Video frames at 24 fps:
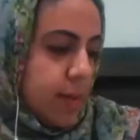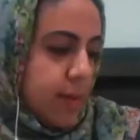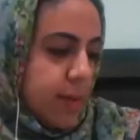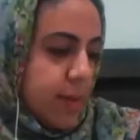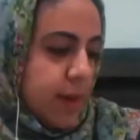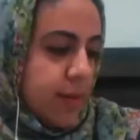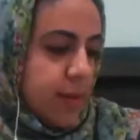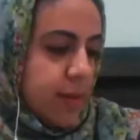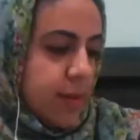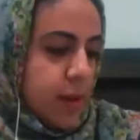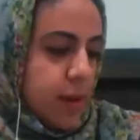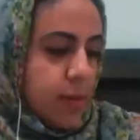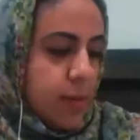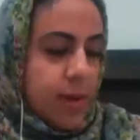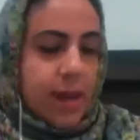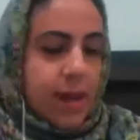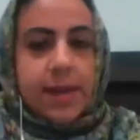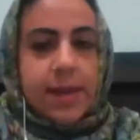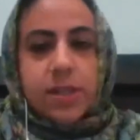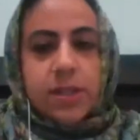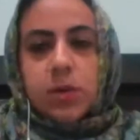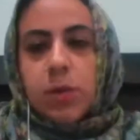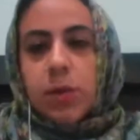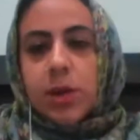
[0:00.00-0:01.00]
if anyone
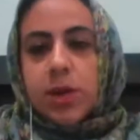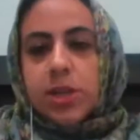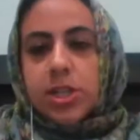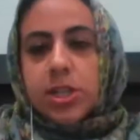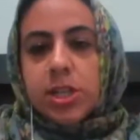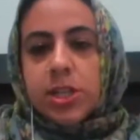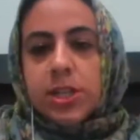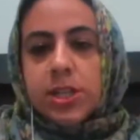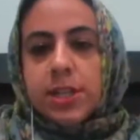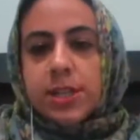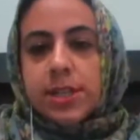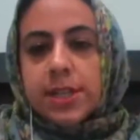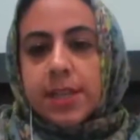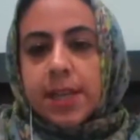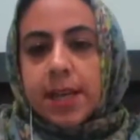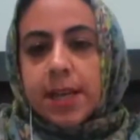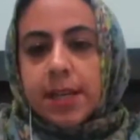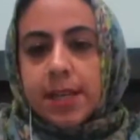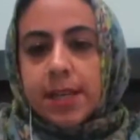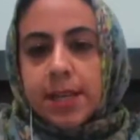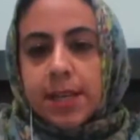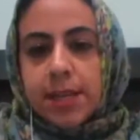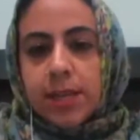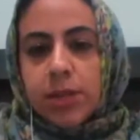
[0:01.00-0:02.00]
has questions, can
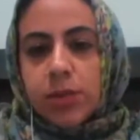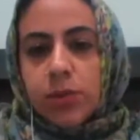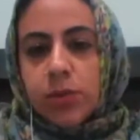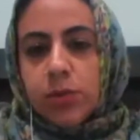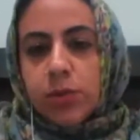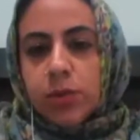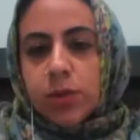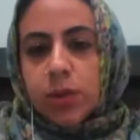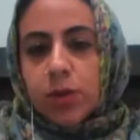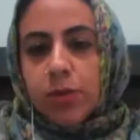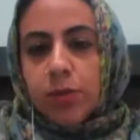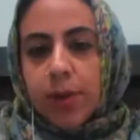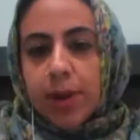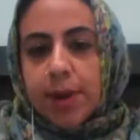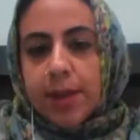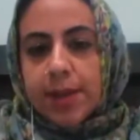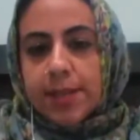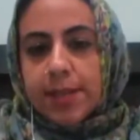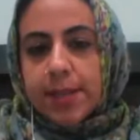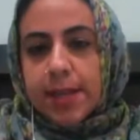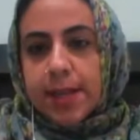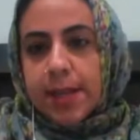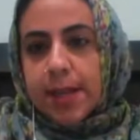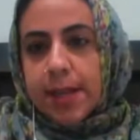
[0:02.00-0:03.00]
they use the
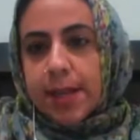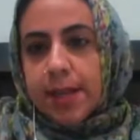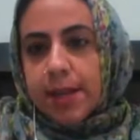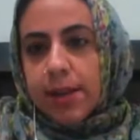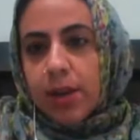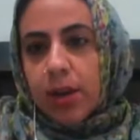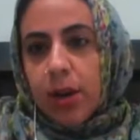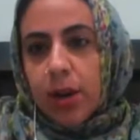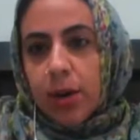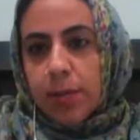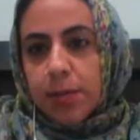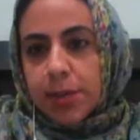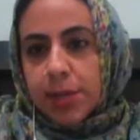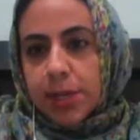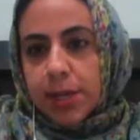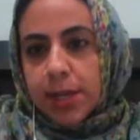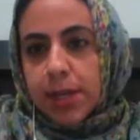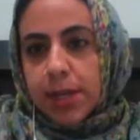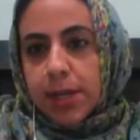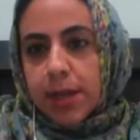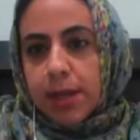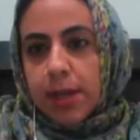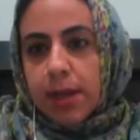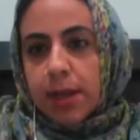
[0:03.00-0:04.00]
raise hand
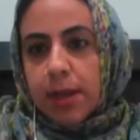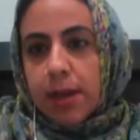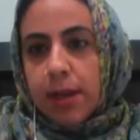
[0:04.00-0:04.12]
option?